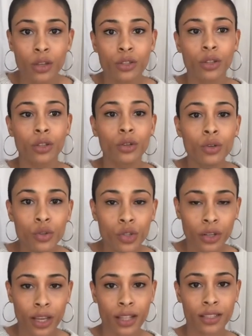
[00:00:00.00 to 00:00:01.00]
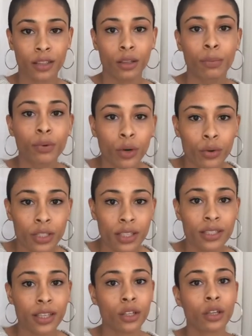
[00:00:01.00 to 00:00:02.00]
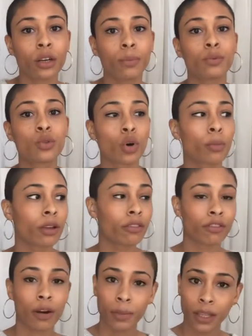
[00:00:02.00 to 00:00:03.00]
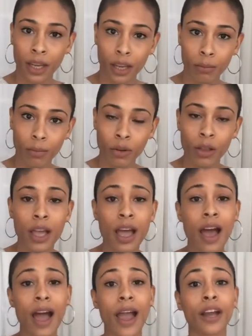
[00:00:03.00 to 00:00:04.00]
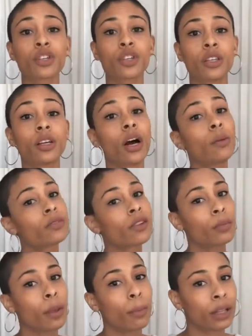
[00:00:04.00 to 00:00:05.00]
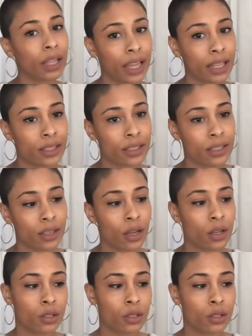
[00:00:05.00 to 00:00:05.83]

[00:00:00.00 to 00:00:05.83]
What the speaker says: So the nutrients and the proteins that you're absorbing from the animal actually comes from the plants.